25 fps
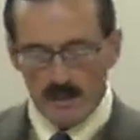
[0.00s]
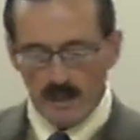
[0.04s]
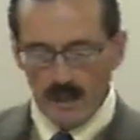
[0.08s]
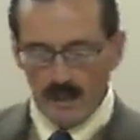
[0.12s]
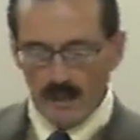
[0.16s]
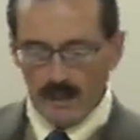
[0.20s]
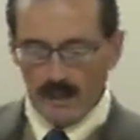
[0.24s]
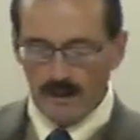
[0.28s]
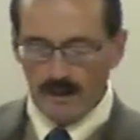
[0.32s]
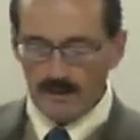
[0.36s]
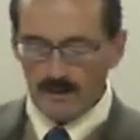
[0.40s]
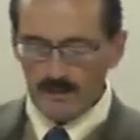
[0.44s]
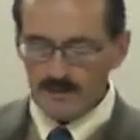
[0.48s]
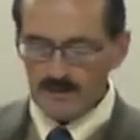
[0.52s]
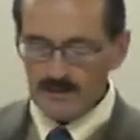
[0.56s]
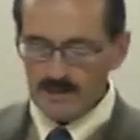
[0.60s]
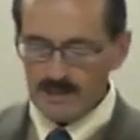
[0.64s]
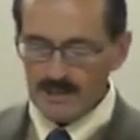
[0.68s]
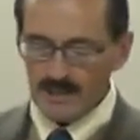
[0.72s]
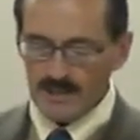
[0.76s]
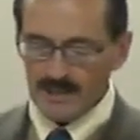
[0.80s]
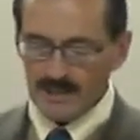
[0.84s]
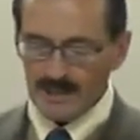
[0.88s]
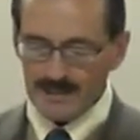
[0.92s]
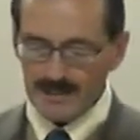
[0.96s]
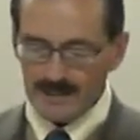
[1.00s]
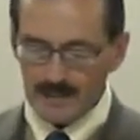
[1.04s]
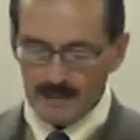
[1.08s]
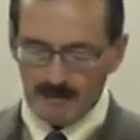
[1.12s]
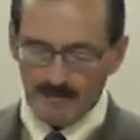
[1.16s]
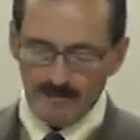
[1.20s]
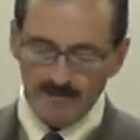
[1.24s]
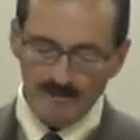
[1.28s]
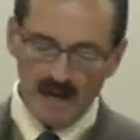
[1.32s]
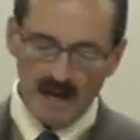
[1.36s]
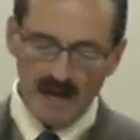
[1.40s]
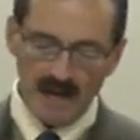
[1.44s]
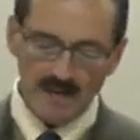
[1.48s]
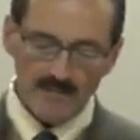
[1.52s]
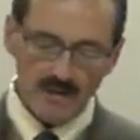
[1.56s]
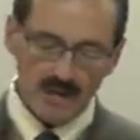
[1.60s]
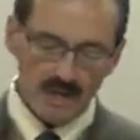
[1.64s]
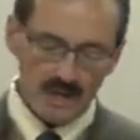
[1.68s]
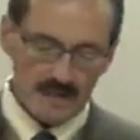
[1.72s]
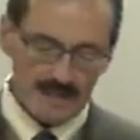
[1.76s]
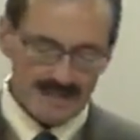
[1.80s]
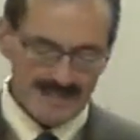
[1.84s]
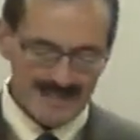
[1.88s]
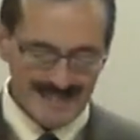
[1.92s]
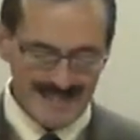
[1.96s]
Uh, six or
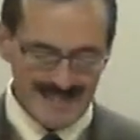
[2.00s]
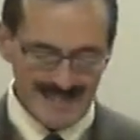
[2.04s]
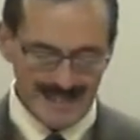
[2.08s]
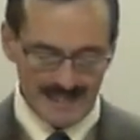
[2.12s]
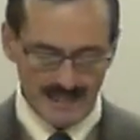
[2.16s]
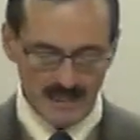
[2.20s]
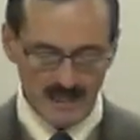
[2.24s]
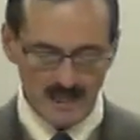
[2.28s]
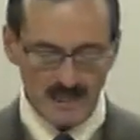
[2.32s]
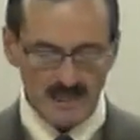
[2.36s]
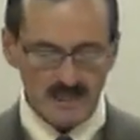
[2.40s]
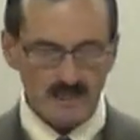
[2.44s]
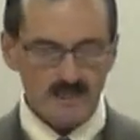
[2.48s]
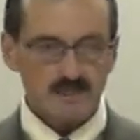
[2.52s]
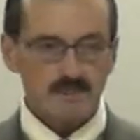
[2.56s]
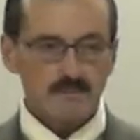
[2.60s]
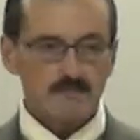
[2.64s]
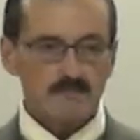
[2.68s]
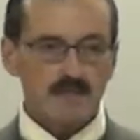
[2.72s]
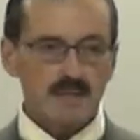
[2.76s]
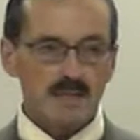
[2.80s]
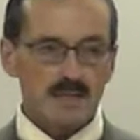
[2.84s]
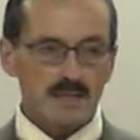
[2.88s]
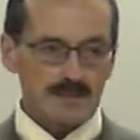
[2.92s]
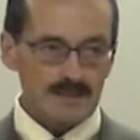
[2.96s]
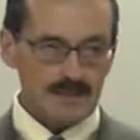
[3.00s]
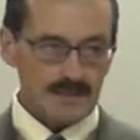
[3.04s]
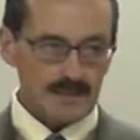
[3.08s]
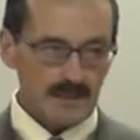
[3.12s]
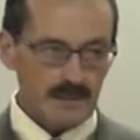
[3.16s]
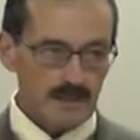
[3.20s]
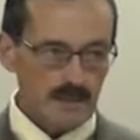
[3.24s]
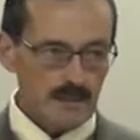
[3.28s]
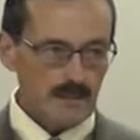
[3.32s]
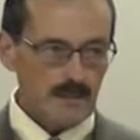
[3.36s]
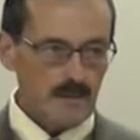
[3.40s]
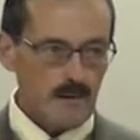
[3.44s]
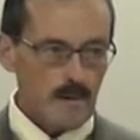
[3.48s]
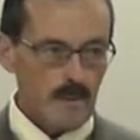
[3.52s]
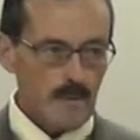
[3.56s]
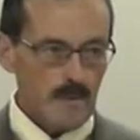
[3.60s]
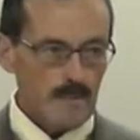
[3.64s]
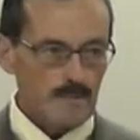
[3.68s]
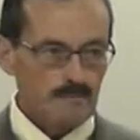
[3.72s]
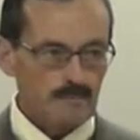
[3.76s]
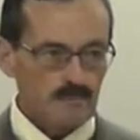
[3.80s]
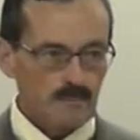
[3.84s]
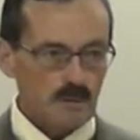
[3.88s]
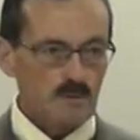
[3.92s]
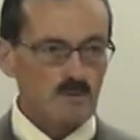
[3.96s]
586 BC
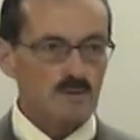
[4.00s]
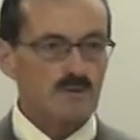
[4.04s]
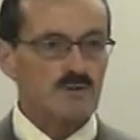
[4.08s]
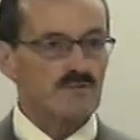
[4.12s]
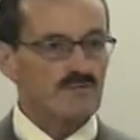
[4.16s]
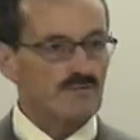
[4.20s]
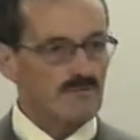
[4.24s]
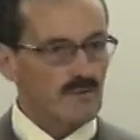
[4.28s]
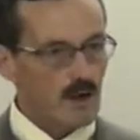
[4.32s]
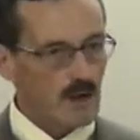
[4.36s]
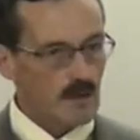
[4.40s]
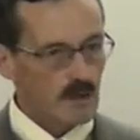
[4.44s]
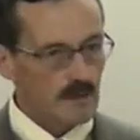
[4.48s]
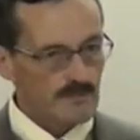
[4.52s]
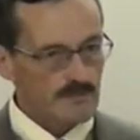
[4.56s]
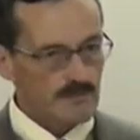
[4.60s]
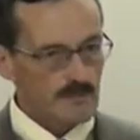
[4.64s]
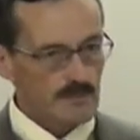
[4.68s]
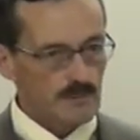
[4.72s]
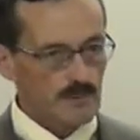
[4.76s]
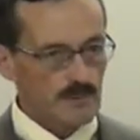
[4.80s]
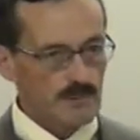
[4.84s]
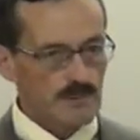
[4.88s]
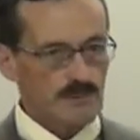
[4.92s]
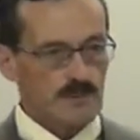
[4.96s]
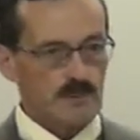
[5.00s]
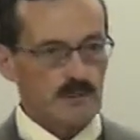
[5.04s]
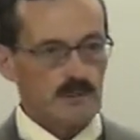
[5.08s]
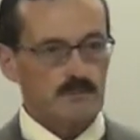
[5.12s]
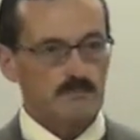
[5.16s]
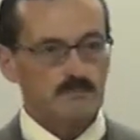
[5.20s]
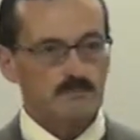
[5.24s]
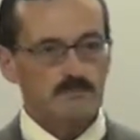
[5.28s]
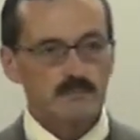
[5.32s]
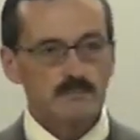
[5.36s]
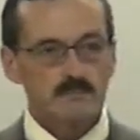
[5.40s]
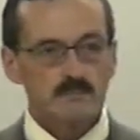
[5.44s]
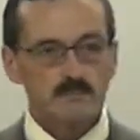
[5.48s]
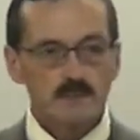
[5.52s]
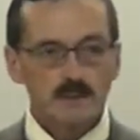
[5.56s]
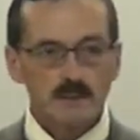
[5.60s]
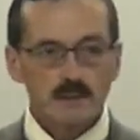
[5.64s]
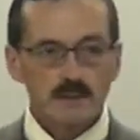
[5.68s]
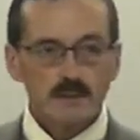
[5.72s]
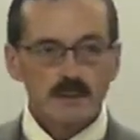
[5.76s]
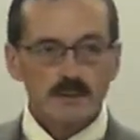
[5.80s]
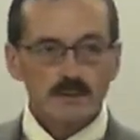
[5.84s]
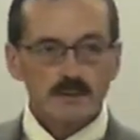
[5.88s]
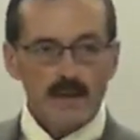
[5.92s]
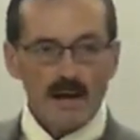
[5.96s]
was the fall of Jerusalem.
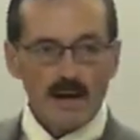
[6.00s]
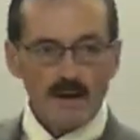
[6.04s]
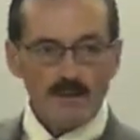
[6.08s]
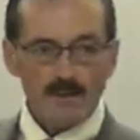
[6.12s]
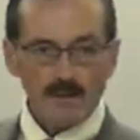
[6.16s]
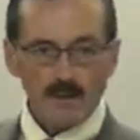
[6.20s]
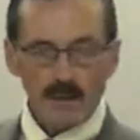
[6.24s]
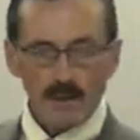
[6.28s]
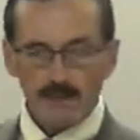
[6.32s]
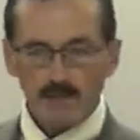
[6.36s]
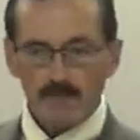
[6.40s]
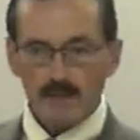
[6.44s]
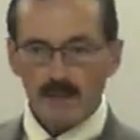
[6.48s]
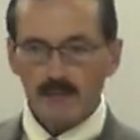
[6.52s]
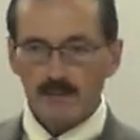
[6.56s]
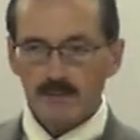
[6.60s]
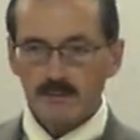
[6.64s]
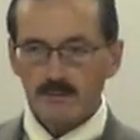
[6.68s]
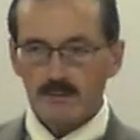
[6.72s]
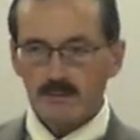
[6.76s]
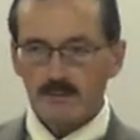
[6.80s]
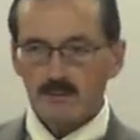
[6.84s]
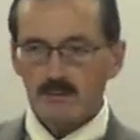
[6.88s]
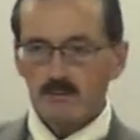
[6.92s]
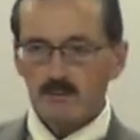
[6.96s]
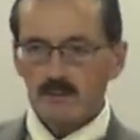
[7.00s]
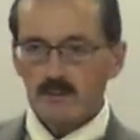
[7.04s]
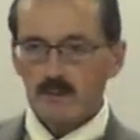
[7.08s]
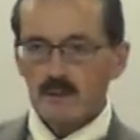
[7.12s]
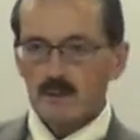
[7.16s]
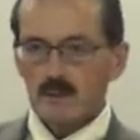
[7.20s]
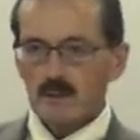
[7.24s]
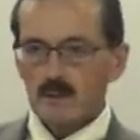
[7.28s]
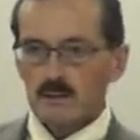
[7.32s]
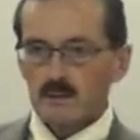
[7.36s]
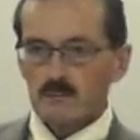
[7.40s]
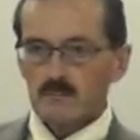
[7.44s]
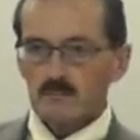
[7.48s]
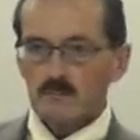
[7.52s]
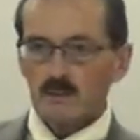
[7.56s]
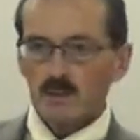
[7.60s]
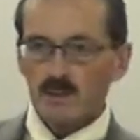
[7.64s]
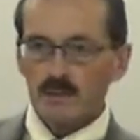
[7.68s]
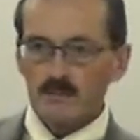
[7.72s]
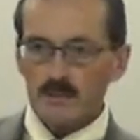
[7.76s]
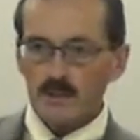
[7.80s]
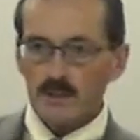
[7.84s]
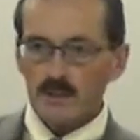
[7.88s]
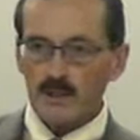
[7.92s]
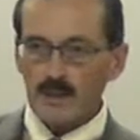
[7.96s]
Now there had been
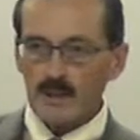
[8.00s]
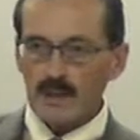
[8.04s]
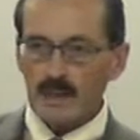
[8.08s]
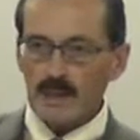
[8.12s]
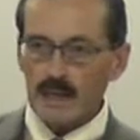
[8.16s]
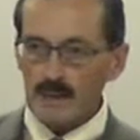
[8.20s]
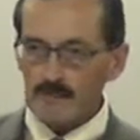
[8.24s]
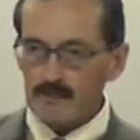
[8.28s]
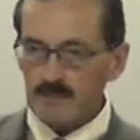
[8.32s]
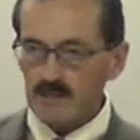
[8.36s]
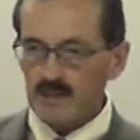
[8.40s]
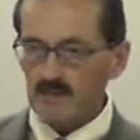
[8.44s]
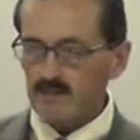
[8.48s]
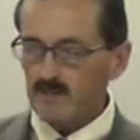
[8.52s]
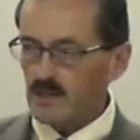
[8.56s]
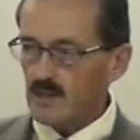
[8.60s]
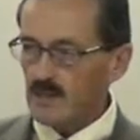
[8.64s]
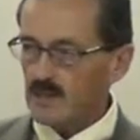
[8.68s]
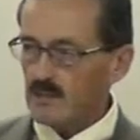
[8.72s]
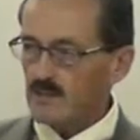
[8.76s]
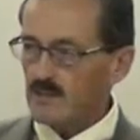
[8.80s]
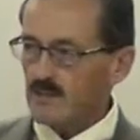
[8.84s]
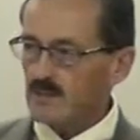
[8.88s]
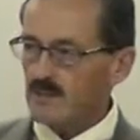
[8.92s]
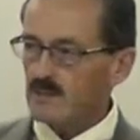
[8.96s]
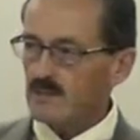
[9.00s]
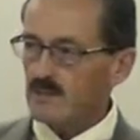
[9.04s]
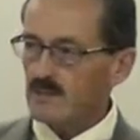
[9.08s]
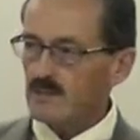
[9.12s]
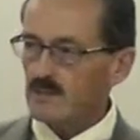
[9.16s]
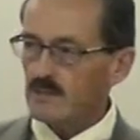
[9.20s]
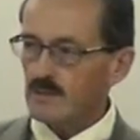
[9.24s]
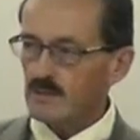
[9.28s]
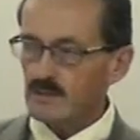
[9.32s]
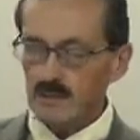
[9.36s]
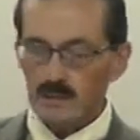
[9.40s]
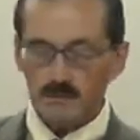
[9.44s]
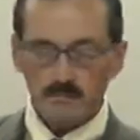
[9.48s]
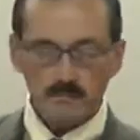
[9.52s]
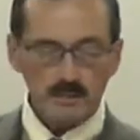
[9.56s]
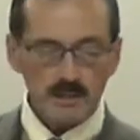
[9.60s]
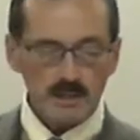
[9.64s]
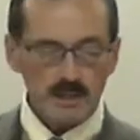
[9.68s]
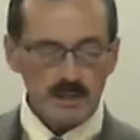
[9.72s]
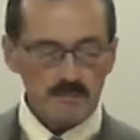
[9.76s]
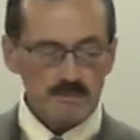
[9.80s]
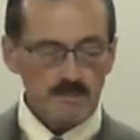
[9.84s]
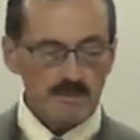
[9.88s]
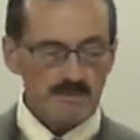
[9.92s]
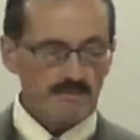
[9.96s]
preliminary captivities that took
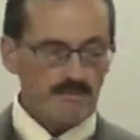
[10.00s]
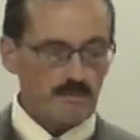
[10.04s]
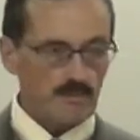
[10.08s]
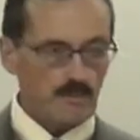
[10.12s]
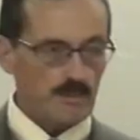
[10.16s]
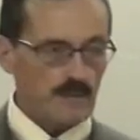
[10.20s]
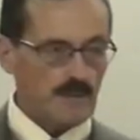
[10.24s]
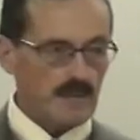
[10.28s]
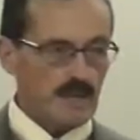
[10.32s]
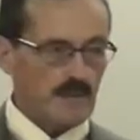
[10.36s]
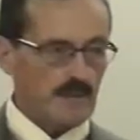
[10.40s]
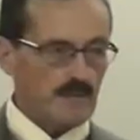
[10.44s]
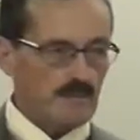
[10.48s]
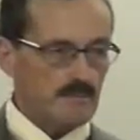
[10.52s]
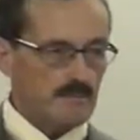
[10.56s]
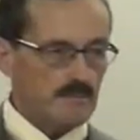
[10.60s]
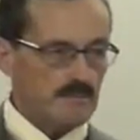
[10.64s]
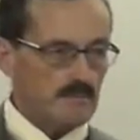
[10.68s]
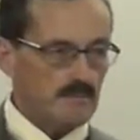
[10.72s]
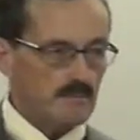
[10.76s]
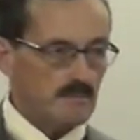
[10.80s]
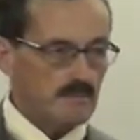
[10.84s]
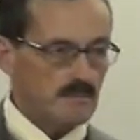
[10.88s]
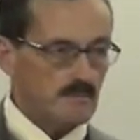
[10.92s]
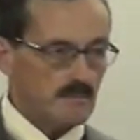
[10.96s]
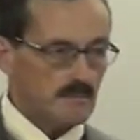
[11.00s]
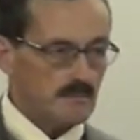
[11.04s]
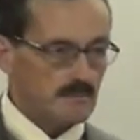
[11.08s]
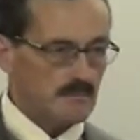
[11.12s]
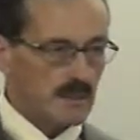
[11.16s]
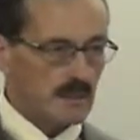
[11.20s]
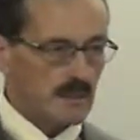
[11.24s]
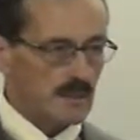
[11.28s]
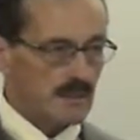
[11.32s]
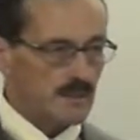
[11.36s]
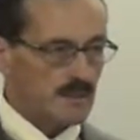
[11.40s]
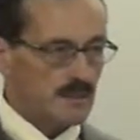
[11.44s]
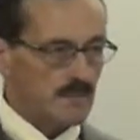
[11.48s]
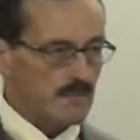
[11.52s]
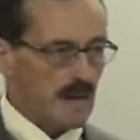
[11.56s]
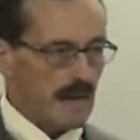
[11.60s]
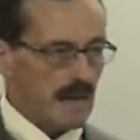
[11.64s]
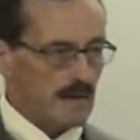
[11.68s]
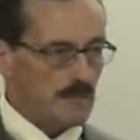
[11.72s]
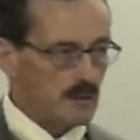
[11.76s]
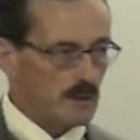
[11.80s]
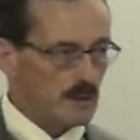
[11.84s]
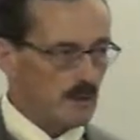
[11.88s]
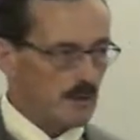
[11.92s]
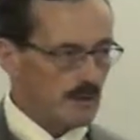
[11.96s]
place before that, because the
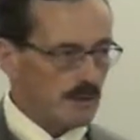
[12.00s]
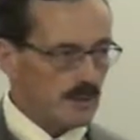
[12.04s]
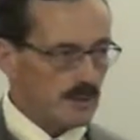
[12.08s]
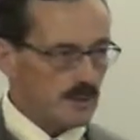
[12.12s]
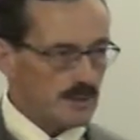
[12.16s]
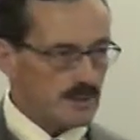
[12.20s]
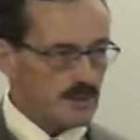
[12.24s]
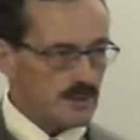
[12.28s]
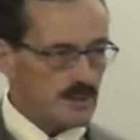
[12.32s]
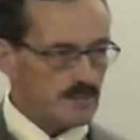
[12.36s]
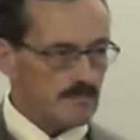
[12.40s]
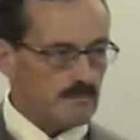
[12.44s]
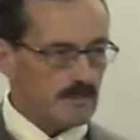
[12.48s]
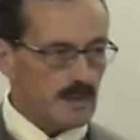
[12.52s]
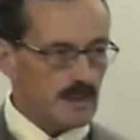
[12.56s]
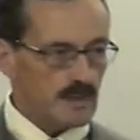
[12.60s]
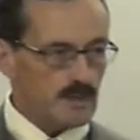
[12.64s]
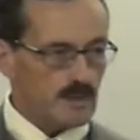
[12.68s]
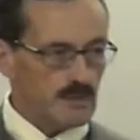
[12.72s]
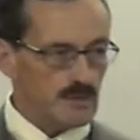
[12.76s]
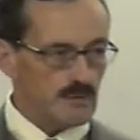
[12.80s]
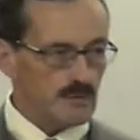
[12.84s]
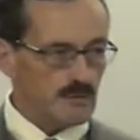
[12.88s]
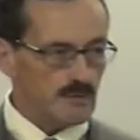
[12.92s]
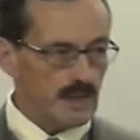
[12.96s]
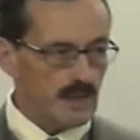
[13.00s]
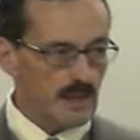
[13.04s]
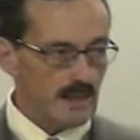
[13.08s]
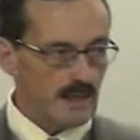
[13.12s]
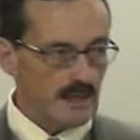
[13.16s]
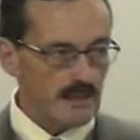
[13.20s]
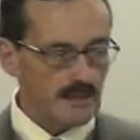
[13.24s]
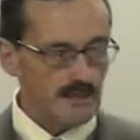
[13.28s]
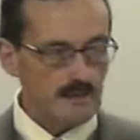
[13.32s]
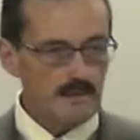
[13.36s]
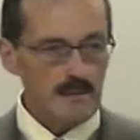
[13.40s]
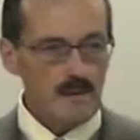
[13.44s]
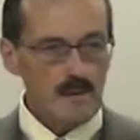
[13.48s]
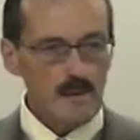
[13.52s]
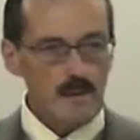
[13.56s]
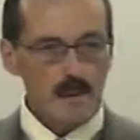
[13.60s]
Babylonians had made Judea,